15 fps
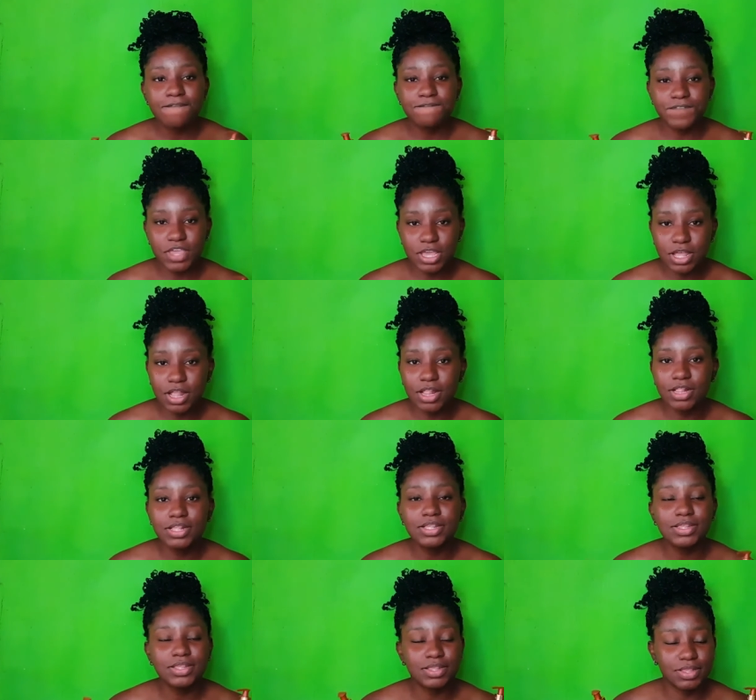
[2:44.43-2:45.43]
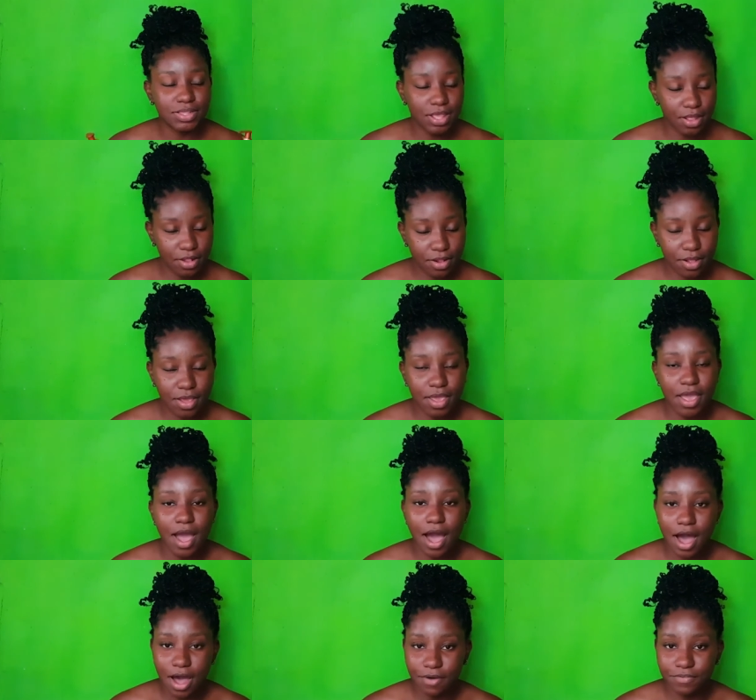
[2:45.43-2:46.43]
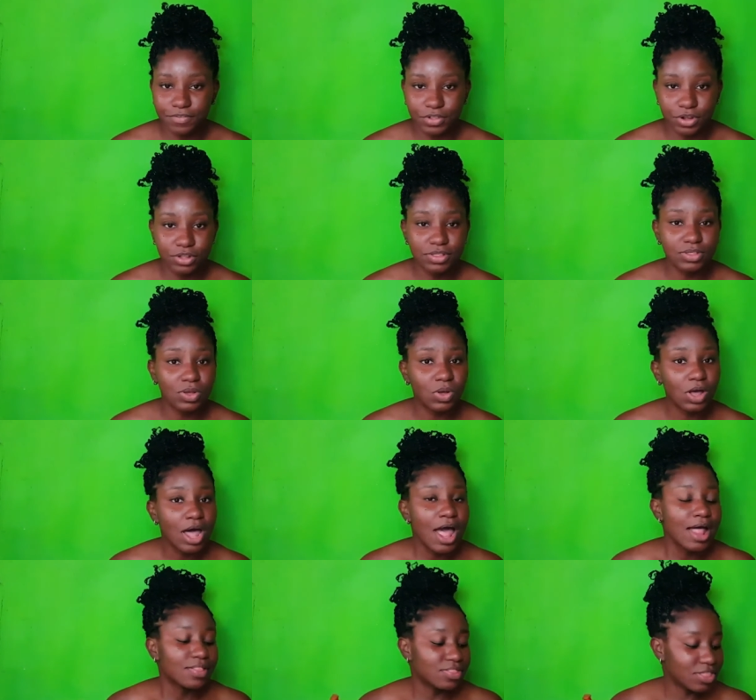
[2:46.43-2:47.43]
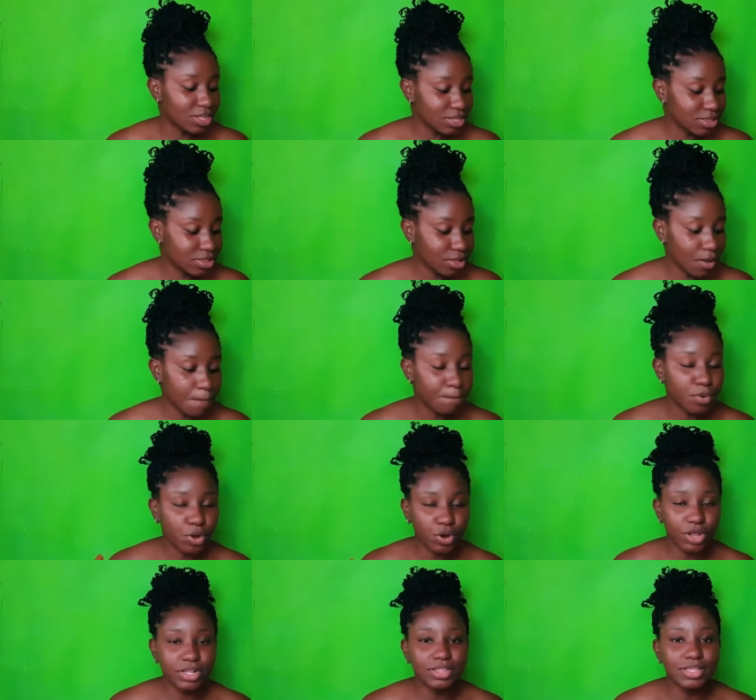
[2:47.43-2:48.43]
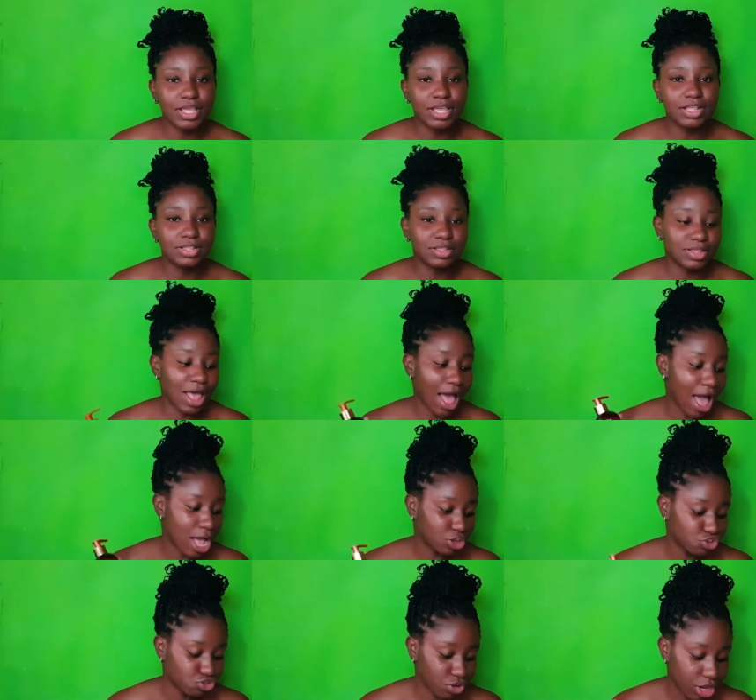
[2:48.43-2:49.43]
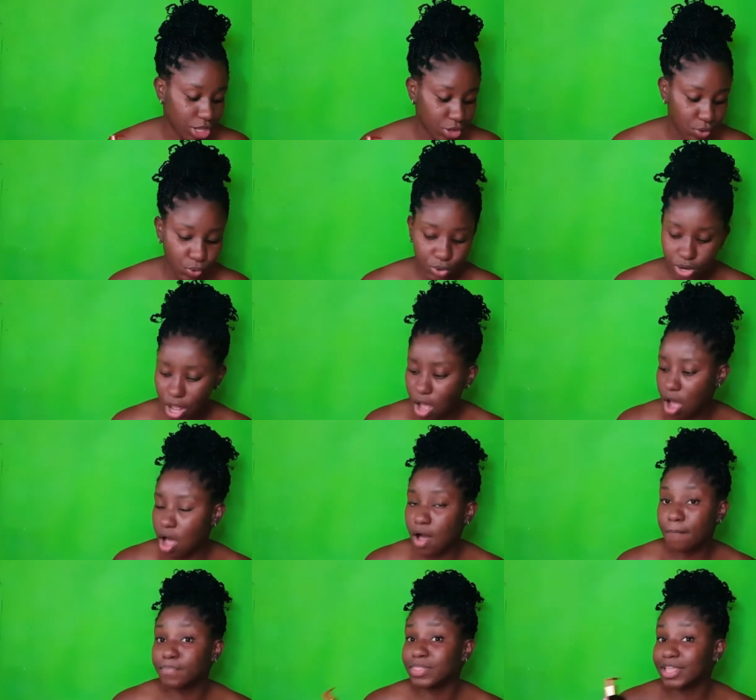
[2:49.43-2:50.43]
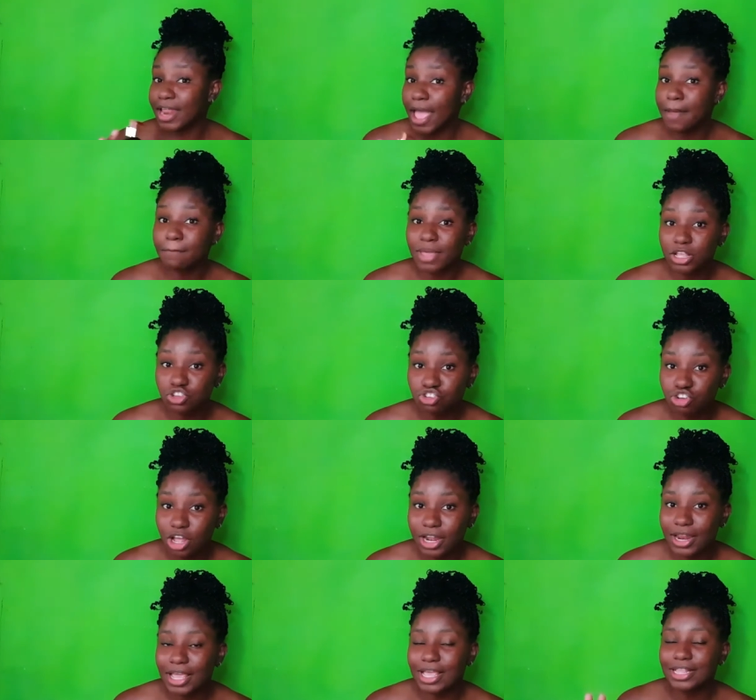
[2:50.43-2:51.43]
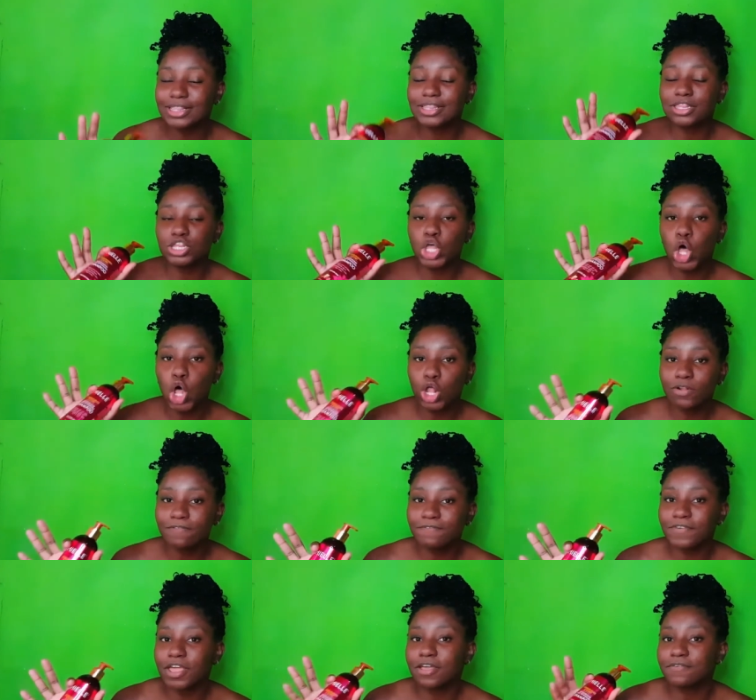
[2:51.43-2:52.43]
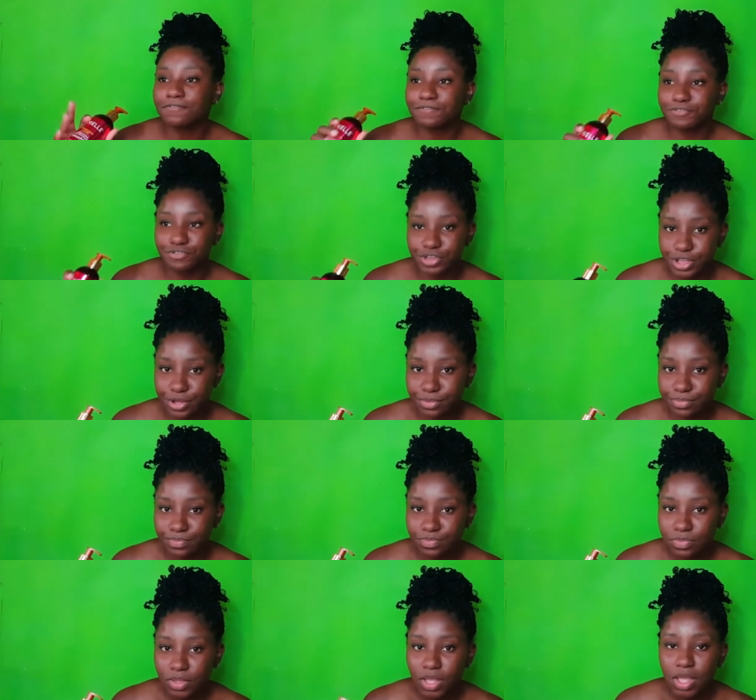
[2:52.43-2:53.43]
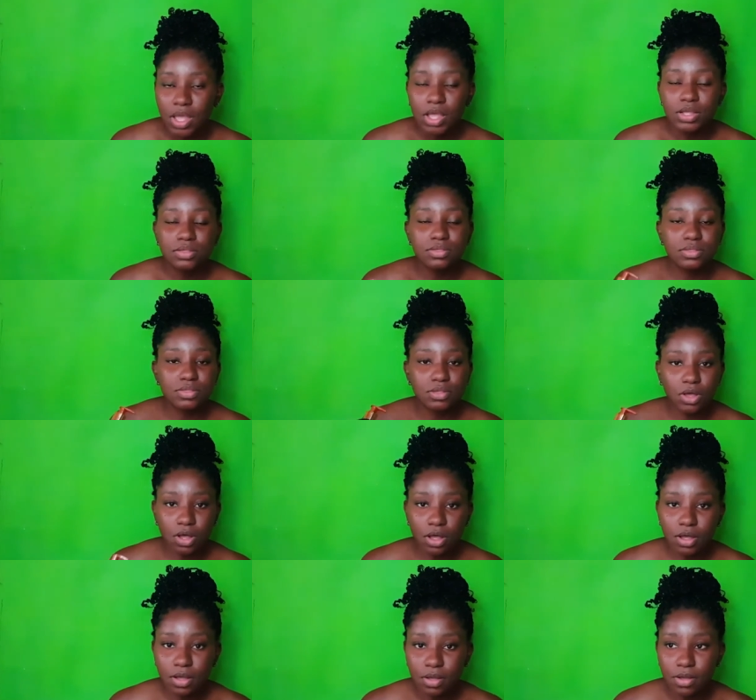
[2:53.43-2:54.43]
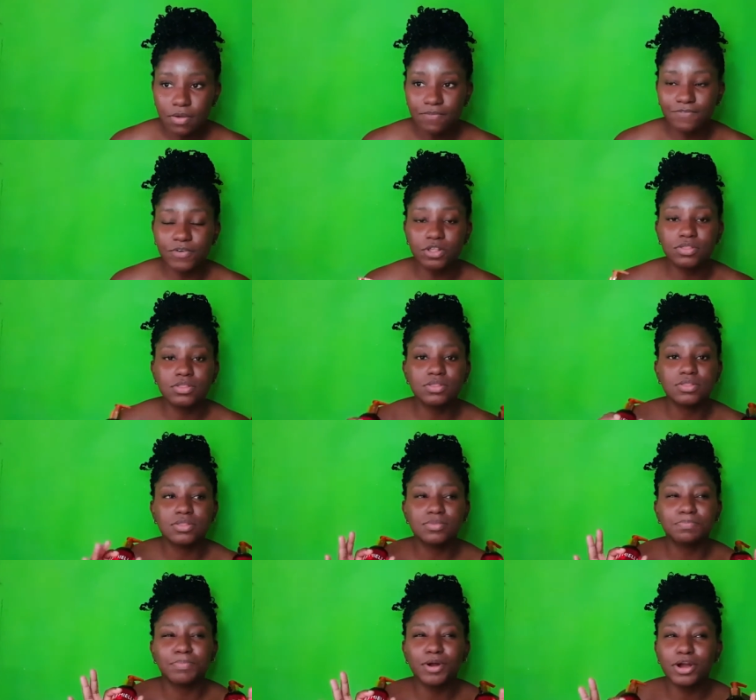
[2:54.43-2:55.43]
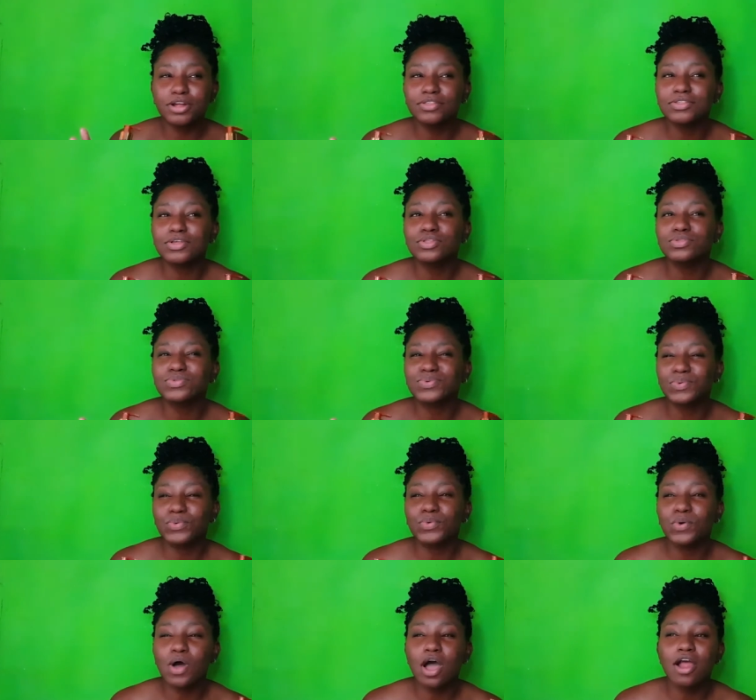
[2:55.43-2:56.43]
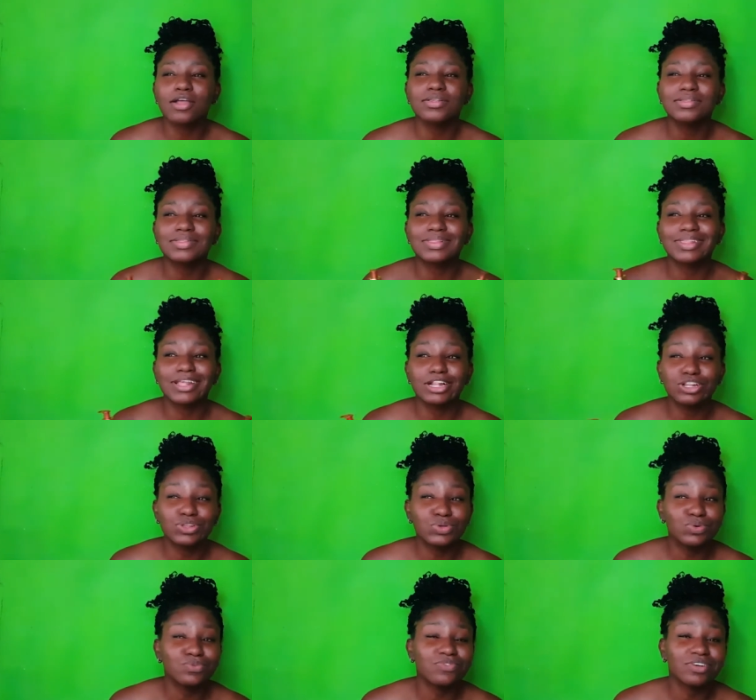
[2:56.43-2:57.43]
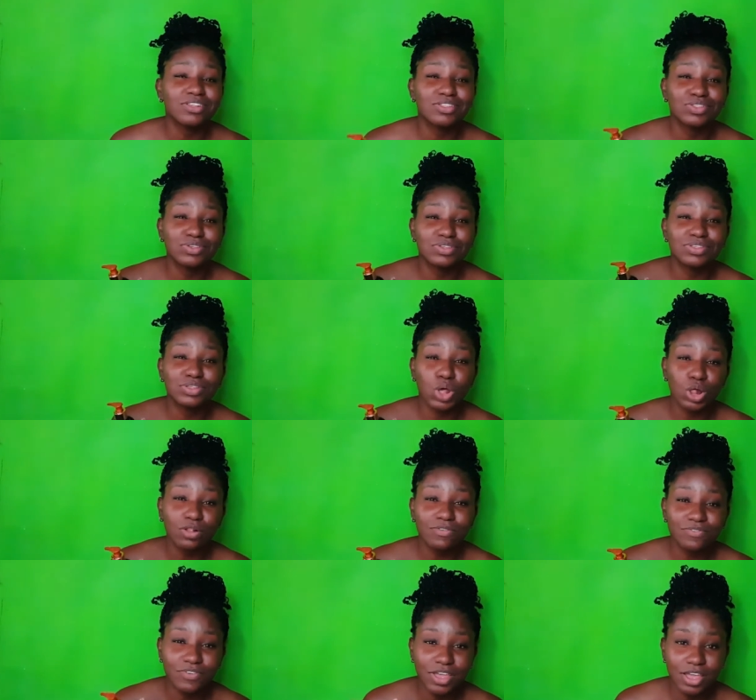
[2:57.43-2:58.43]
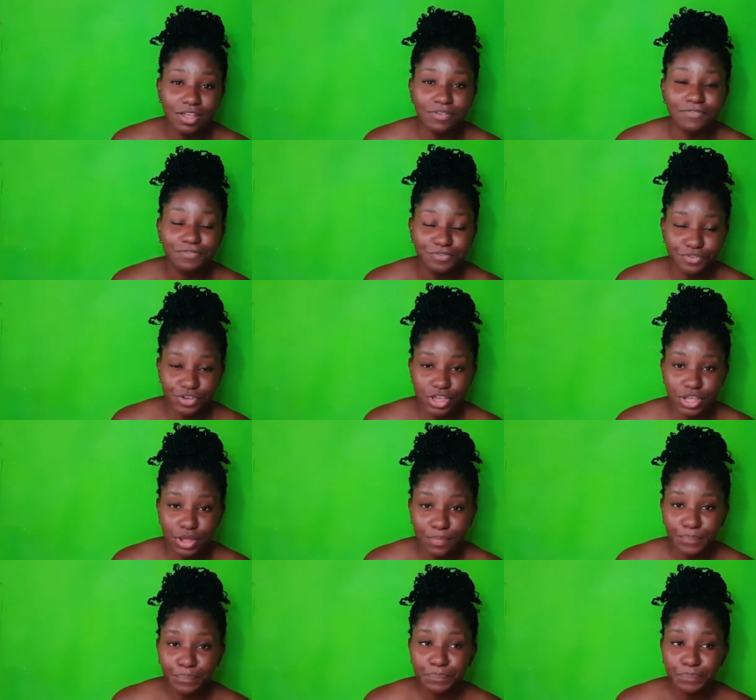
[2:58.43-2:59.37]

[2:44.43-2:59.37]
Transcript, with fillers: feels silky after. So this product is actually good. Did I mention it's sulfate free? So for persons who are still new to sulfate free